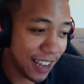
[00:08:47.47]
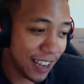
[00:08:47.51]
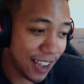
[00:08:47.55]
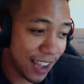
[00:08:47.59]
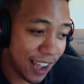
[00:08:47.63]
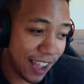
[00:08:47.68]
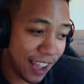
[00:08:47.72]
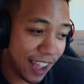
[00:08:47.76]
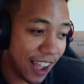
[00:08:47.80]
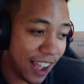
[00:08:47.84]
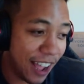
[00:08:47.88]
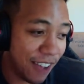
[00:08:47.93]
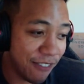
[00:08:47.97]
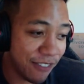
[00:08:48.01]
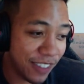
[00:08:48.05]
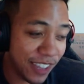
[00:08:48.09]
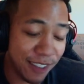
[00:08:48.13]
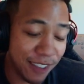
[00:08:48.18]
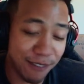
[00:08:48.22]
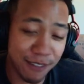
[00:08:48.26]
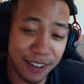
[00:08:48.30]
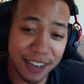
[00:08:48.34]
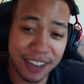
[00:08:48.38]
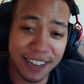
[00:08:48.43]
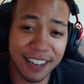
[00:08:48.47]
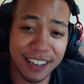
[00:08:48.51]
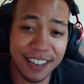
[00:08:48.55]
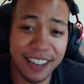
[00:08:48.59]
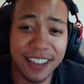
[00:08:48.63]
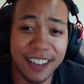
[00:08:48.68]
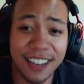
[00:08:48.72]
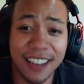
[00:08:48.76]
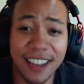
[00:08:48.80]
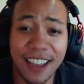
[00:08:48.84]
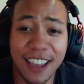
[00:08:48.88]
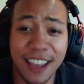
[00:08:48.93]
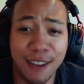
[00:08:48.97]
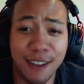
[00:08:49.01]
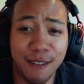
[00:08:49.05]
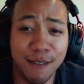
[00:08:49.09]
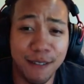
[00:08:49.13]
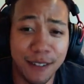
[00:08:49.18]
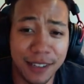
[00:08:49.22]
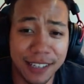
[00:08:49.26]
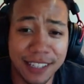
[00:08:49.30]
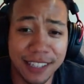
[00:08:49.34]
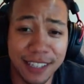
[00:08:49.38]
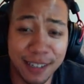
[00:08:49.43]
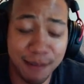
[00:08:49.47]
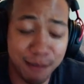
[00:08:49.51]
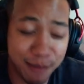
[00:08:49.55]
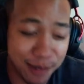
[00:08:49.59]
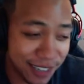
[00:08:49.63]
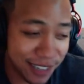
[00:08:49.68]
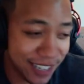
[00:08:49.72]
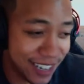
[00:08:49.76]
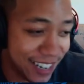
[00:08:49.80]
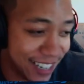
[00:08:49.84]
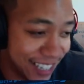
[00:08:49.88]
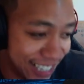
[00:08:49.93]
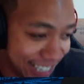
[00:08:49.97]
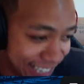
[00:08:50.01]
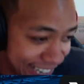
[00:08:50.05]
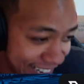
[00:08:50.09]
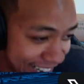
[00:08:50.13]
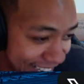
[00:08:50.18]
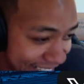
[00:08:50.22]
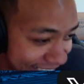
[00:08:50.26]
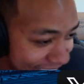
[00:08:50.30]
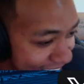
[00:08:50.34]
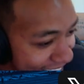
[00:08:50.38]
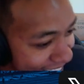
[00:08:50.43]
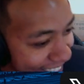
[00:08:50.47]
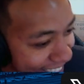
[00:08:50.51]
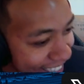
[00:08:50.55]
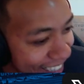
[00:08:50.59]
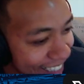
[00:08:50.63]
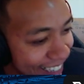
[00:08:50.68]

I'm giving it like a 15% chance.